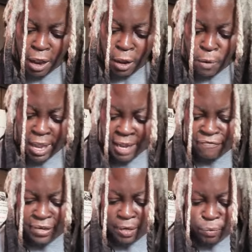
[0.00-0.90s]
O
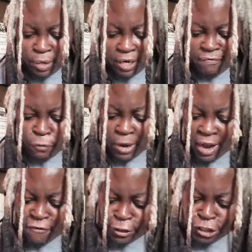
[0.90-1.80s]
infinite one,
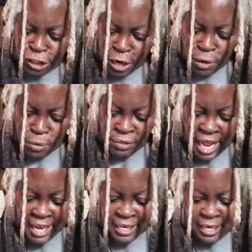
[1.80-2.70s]
forever show
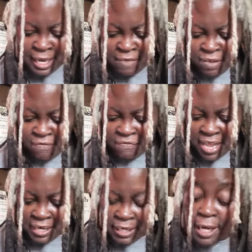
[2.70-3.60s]
thy giving
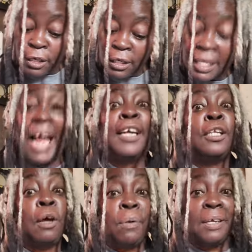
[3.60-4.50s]
faith, thy
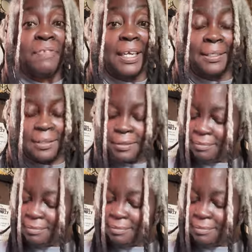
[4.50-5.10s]
glowing face.